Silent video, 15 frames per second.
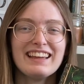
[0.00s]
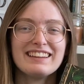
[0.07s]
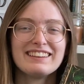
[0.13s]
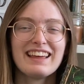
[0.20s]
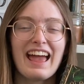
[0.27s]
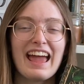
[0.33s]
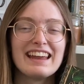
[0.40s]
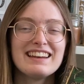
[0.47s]

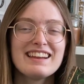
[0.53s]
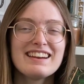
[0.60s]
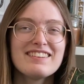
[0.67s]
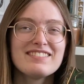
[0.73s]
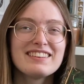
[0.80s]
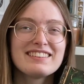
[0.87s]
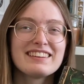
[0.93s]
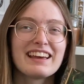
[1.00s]
The ending of
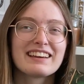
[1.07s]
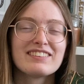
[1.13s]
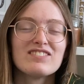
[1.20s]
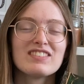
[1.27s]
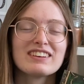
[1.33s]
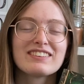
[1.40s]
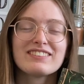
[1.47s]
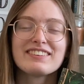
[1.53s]
the second
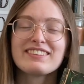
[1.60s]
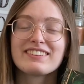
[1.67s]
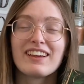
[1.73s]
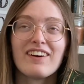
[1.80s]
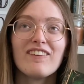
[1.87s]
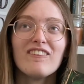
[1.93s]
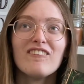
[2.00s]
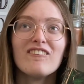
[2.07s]
book was
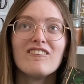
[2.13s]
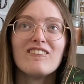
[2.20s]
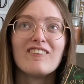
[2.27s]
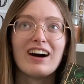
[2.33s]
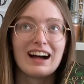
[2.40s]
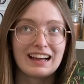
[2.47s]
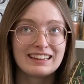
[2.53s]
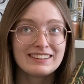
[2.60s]
a
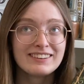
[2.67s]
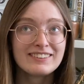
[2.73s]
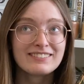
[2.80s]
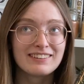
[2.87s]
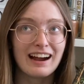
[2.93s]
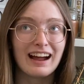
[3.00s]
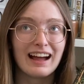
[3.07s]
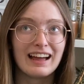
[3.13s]
wild
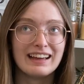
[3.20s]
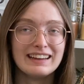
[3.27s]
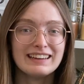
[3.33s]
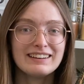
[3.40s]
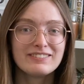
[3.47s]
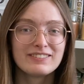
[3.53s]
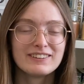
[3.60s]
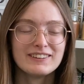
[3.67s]

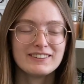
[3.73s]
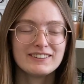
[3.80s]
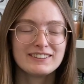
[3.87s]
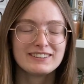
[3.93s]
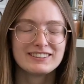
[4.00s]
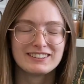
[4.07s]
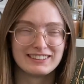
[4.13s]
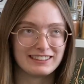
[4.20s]
ride for
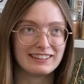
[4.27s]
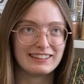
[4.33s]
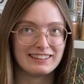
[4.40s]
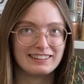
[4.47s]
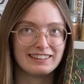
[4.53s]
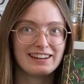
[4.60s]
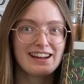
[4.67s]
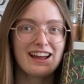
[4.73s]

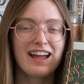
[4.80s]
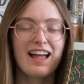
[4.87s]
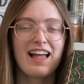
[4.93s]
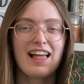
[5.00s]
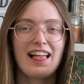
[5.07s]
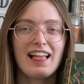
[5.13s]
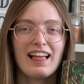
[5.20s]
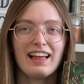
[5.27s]
sure.
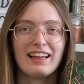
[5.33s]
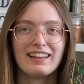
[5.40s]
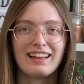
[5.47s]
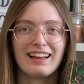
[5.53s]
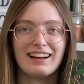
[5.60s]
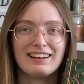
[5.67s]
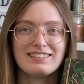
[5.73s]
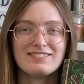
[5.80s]

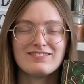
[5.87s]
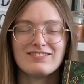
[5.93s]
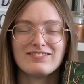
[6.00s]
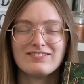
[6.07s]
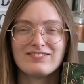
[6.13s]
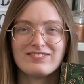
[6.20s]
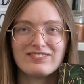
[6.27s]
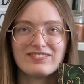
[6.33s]

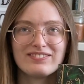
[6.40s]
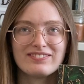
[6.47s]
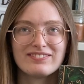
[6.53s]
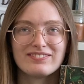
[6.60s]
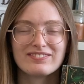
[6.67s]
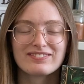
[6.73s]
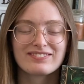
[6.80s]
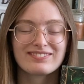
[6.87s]
But
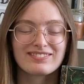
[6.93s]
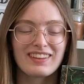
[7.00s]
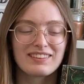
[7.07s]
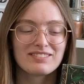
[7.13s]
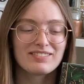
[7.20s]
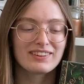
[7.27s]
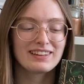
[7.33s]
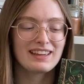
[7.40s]

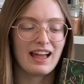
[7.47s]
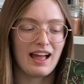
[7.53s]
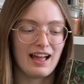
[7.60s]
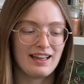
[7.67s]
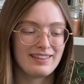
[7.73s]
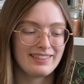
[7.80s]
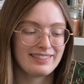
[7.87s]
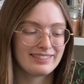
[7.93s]
yeah,
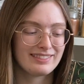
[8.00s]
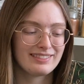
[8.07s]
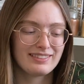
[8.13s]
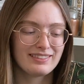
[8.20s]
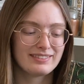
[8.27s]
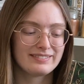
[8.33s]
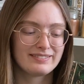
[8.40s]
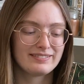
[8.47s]
I
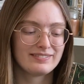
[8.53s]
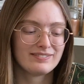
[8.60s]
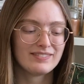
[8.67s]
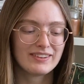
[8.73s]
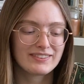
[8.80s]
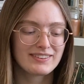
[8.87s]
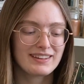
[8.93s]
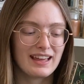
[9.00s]

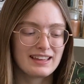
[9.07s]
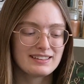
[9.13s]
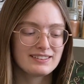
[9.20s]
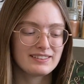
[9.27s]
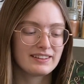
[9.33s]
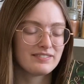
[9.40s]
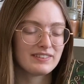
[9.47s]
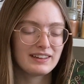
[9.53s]
just
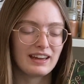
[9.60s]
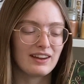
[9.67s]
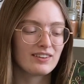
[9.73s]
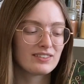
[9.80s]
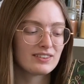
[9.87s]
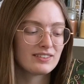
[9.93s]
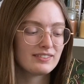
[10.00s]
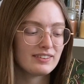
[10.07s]
love the
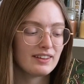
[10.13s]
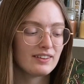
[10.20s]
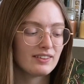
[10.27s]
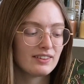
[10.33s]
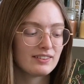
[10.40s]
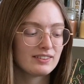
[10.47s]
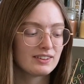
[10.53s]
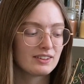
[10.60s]
characters though.
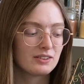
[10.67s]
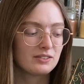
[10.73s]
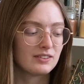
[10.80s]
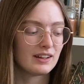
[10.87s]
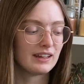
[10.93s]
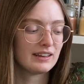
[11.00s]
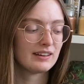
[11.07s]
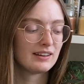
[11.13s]
They're so
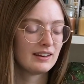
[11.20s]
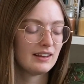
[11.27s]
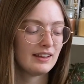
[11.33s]
fun.